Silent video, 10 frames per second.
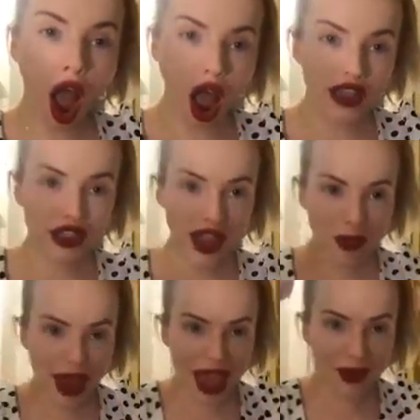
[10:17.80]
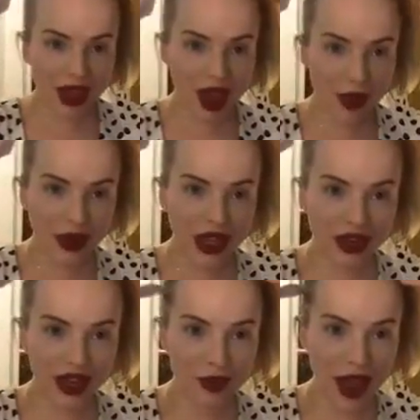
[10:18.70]
So see, I'm aiming up here
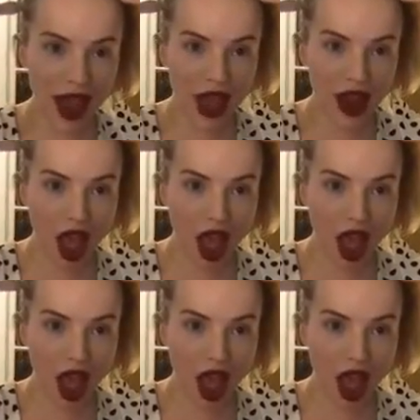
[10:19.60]
into my head.